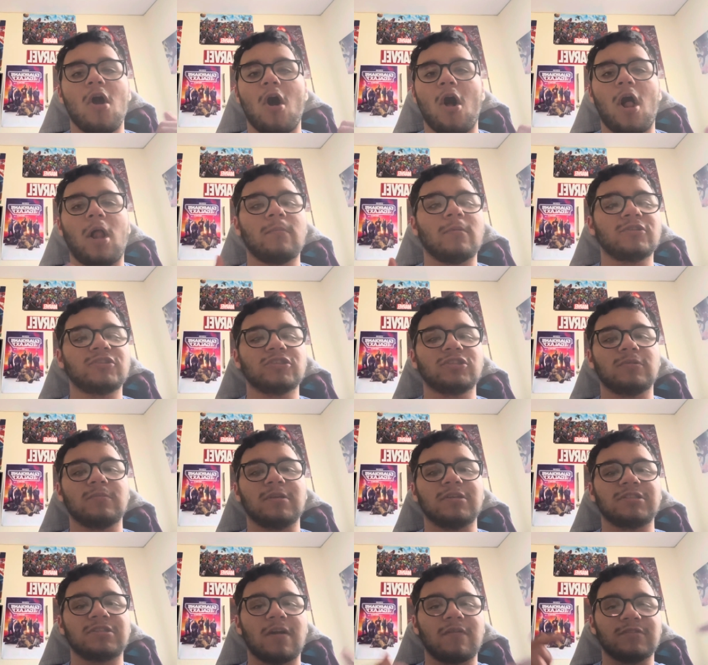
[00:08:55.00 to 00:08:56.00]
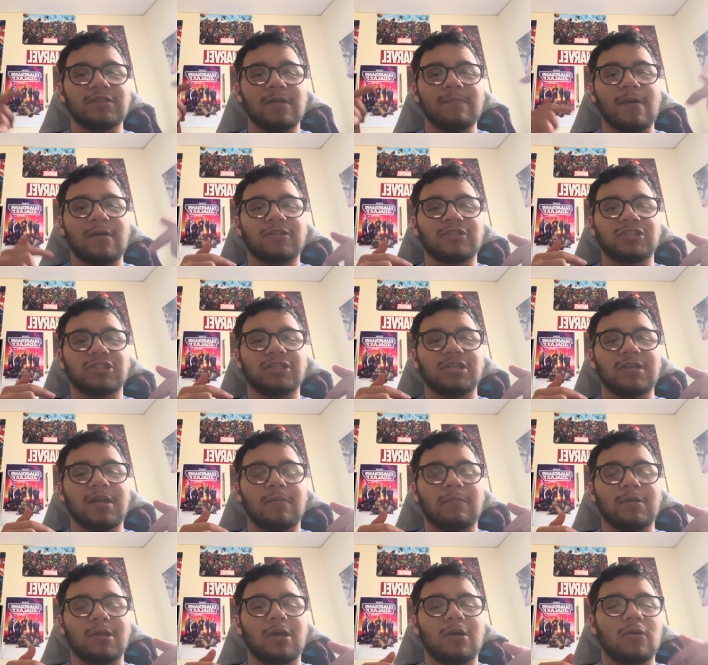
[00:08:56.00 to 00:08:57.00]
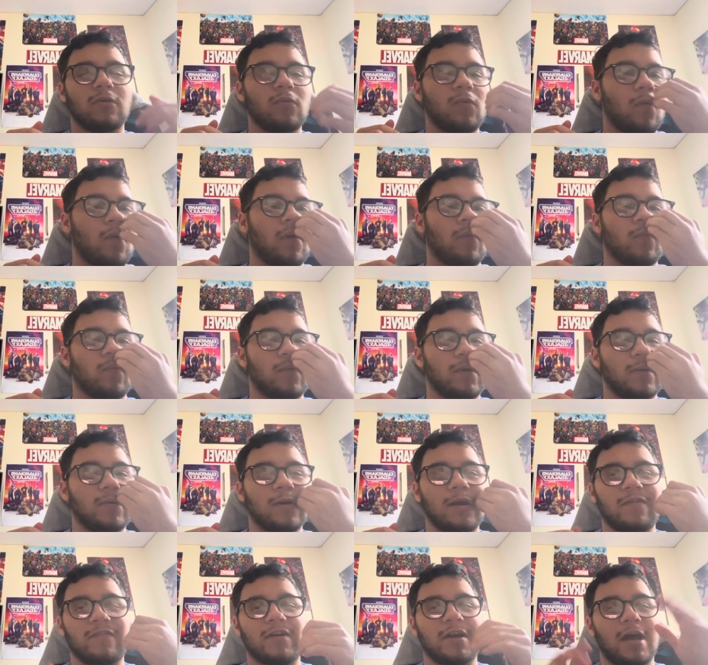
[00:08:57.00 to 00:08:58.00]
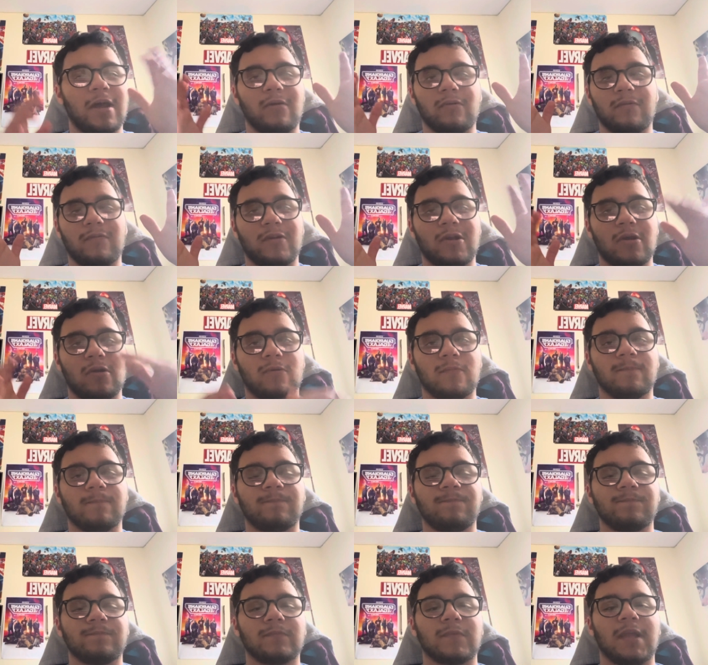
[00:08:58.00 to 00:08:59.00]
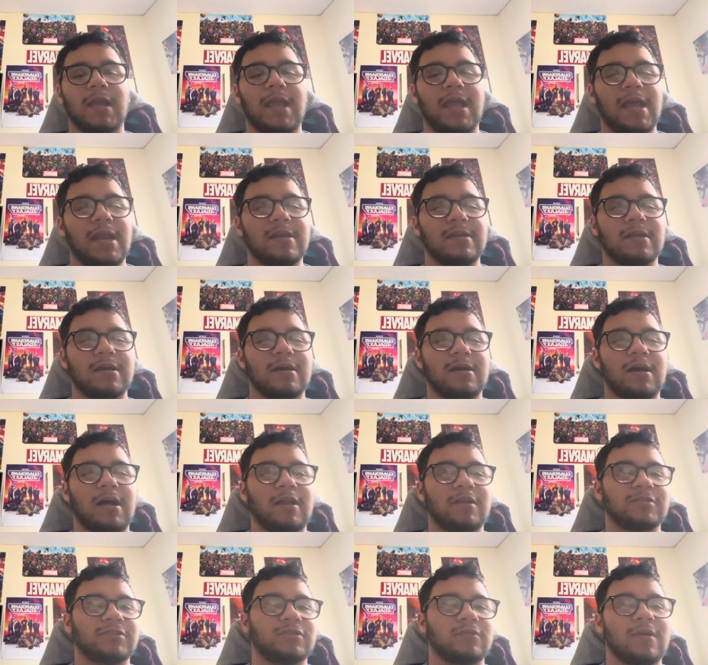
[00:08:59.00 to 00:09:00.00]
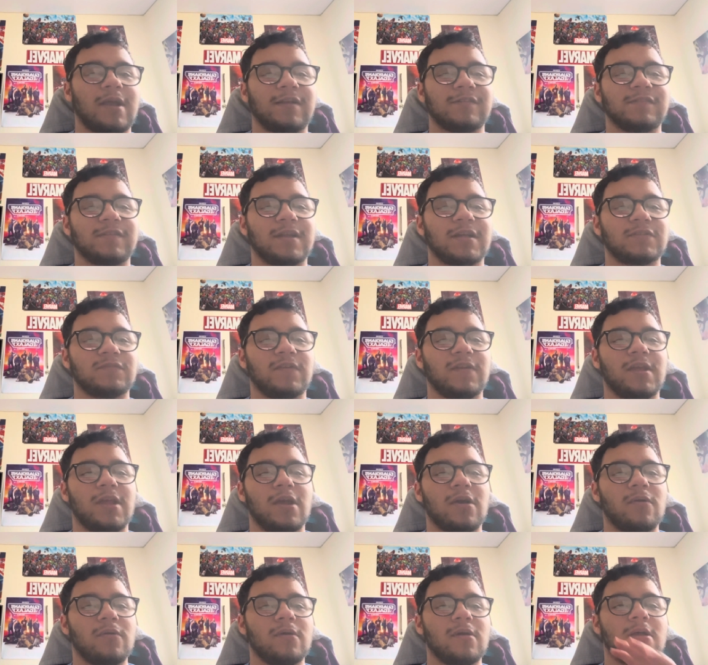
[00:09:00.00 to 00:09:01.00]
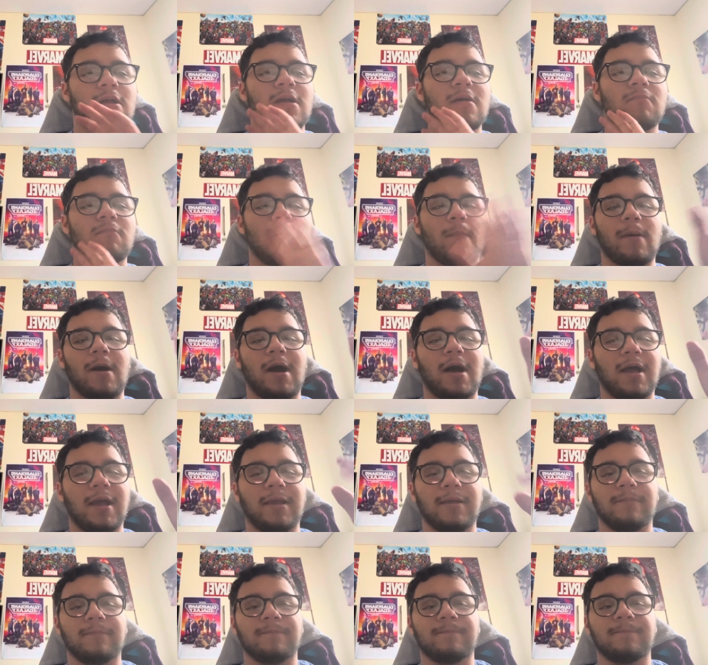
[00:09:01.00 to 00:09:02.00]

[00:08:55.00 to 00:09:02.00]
All my social media stuff is in the box section down below, or whatever. I don't even know. And uh, I'll see you guys in the next video. Bye-bye.